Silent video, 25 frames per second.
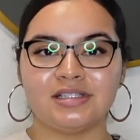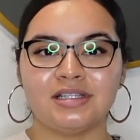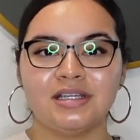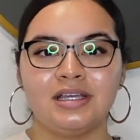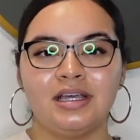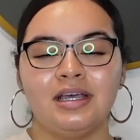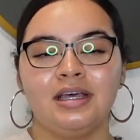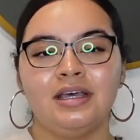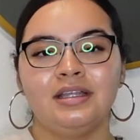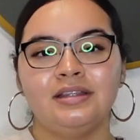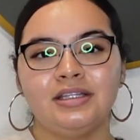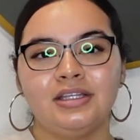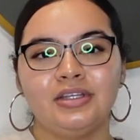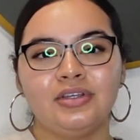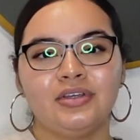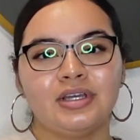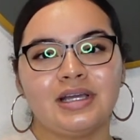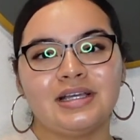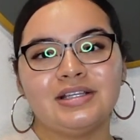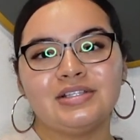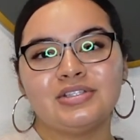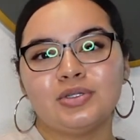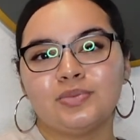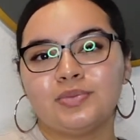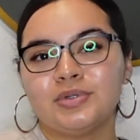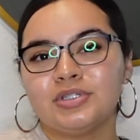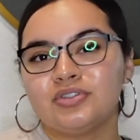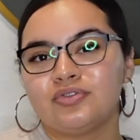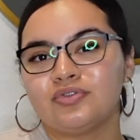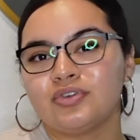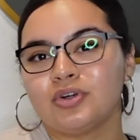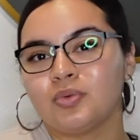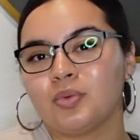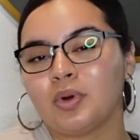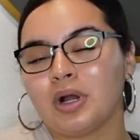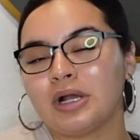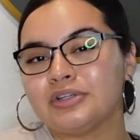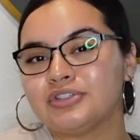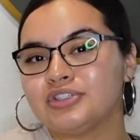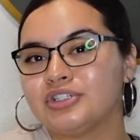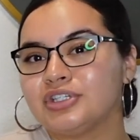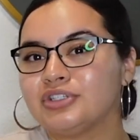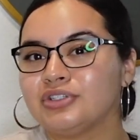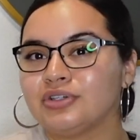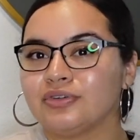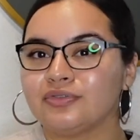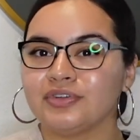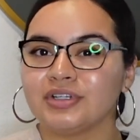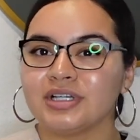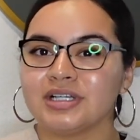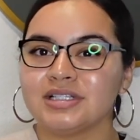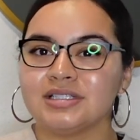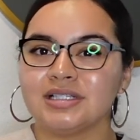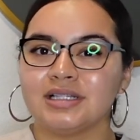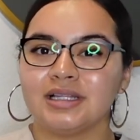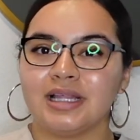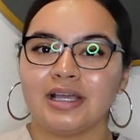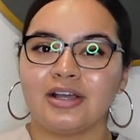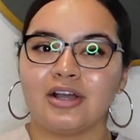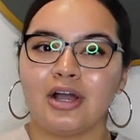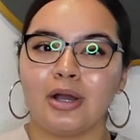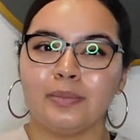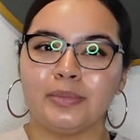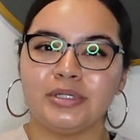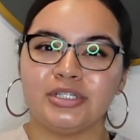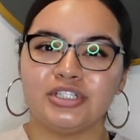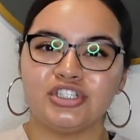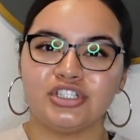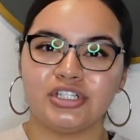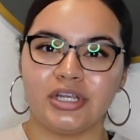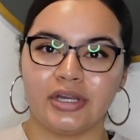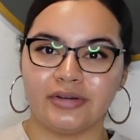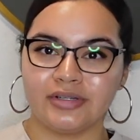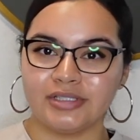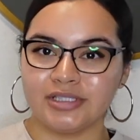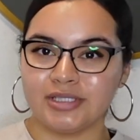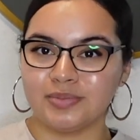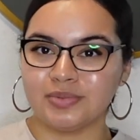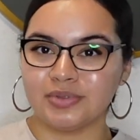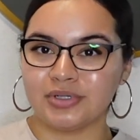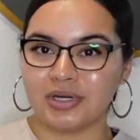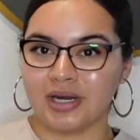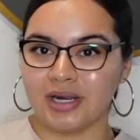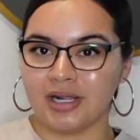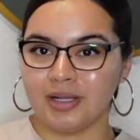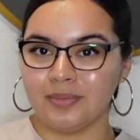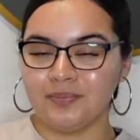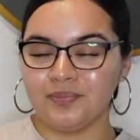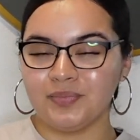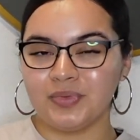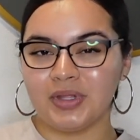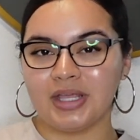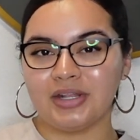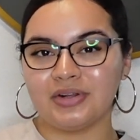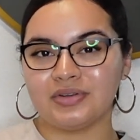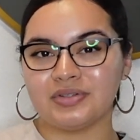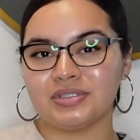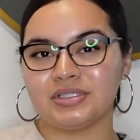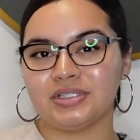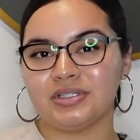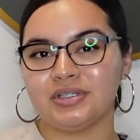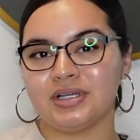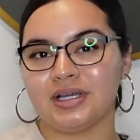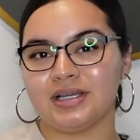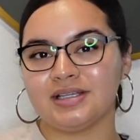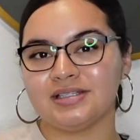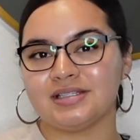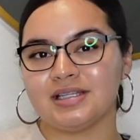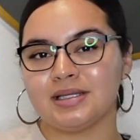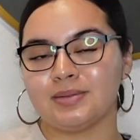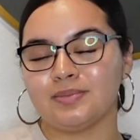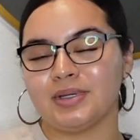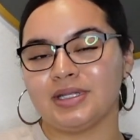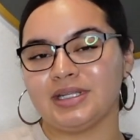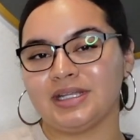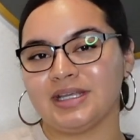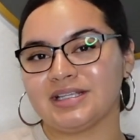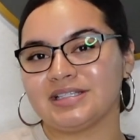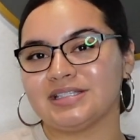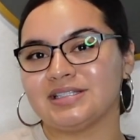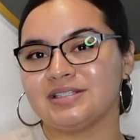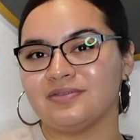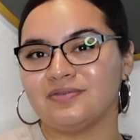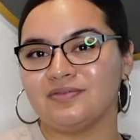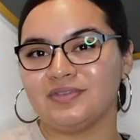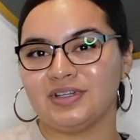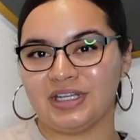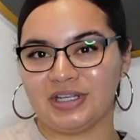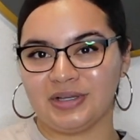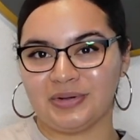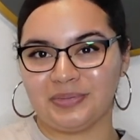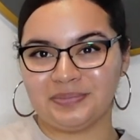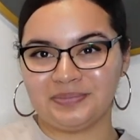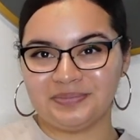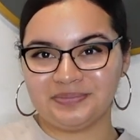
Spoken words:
Thank you guys so much for watching. Don't forget to like, comment, share, and subscribe, and I'll see you guys in my next video.